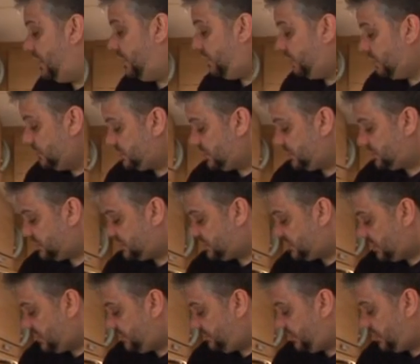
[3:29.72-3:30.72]
It also has a
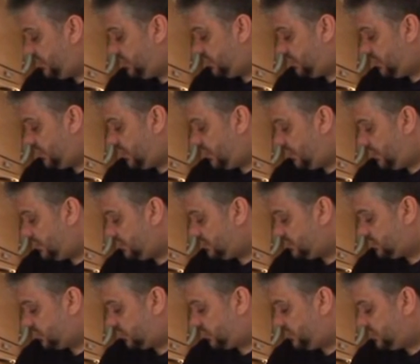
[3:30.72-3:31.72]
TV and a
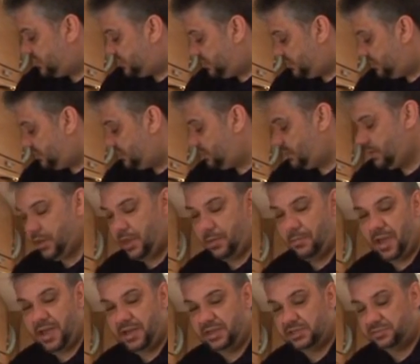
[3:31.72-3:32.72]
socket and a
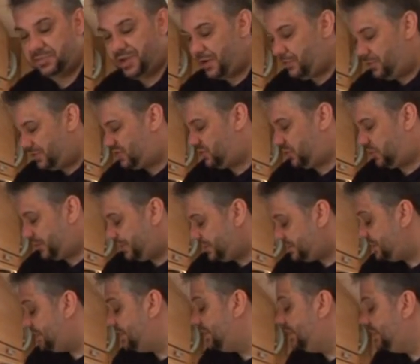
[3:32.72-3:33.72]
mains power
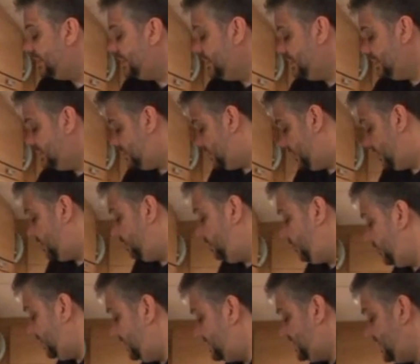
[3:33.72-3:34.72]
socket, so you can
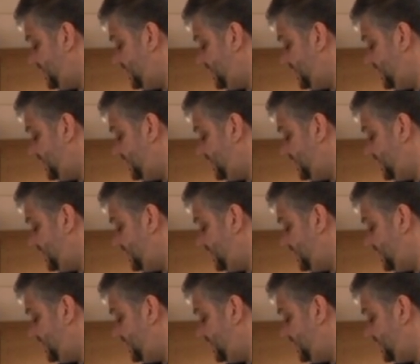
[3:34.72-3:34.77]
put your